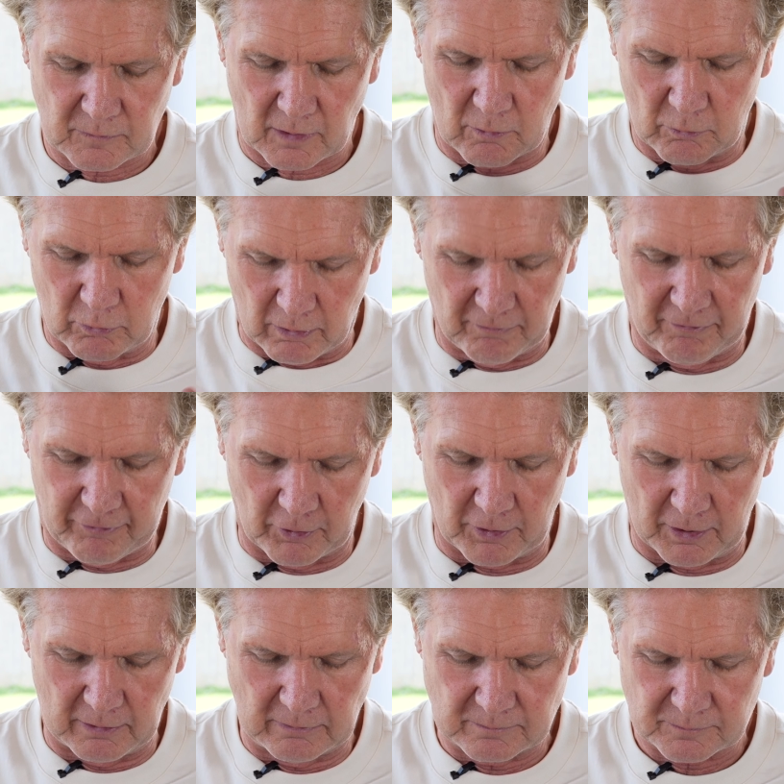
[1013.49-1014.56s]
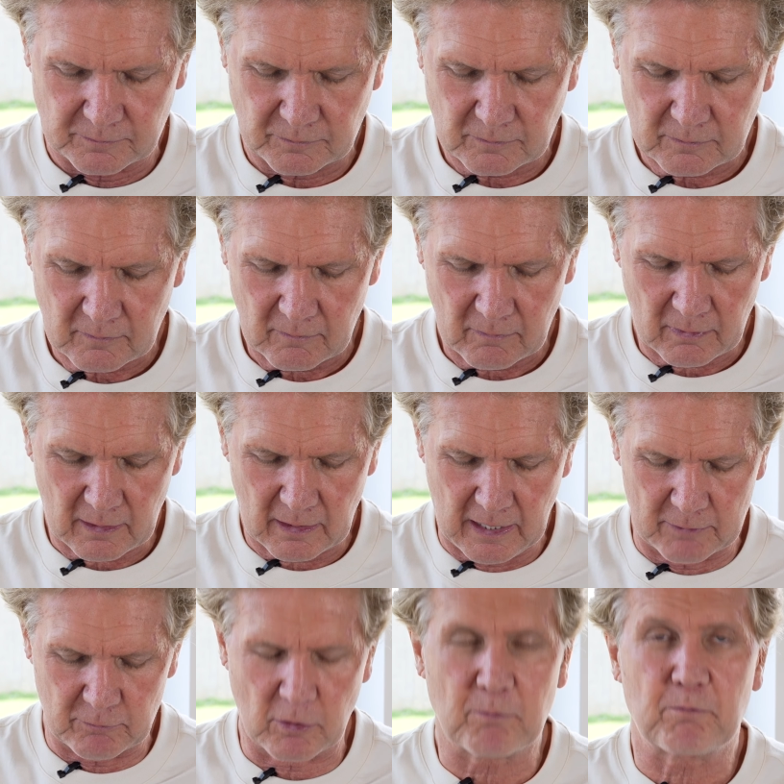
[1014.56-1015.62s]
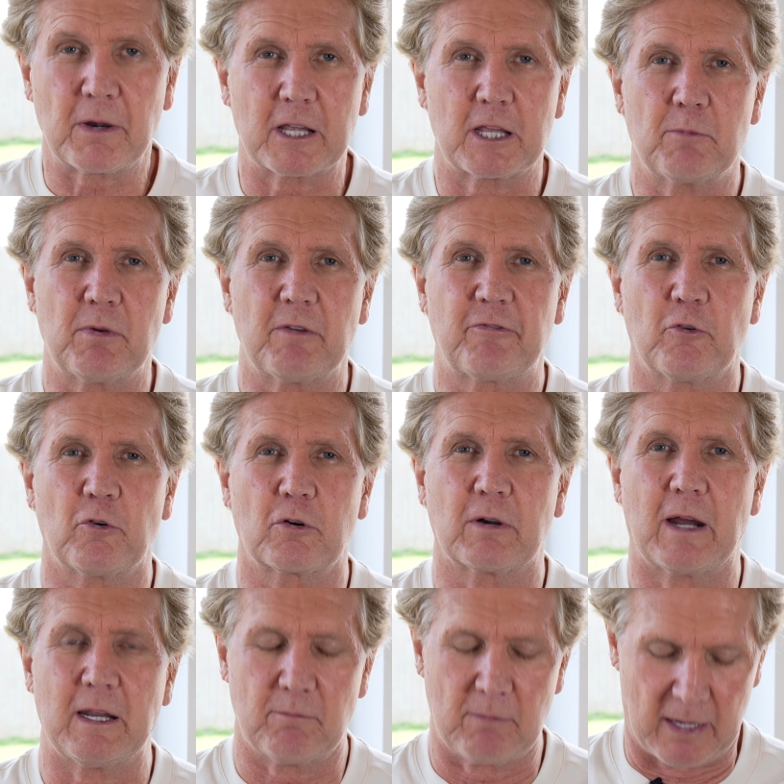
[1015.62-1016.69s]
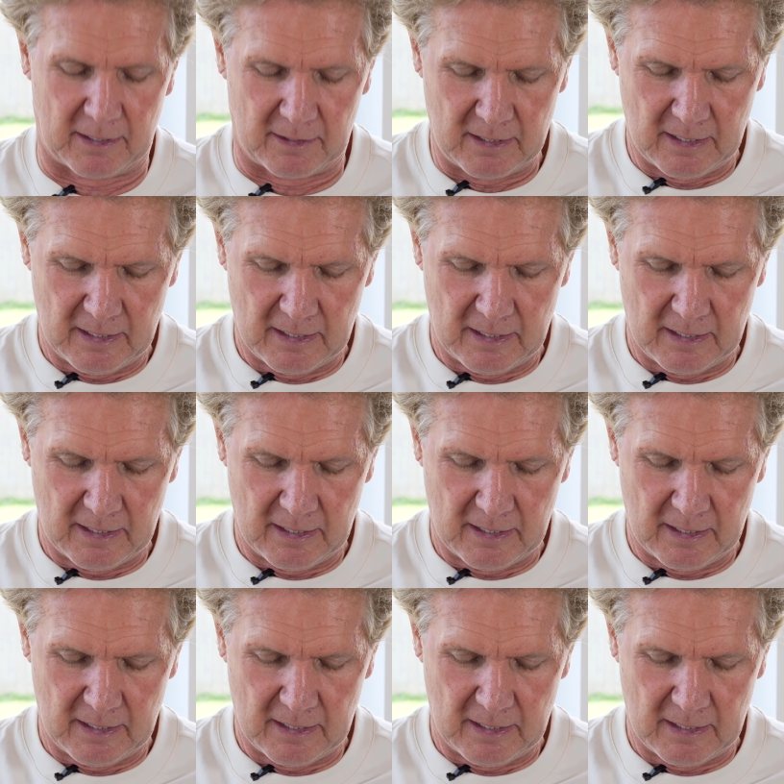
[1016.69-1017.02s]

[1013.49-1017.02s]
room for you and will bring you before great men.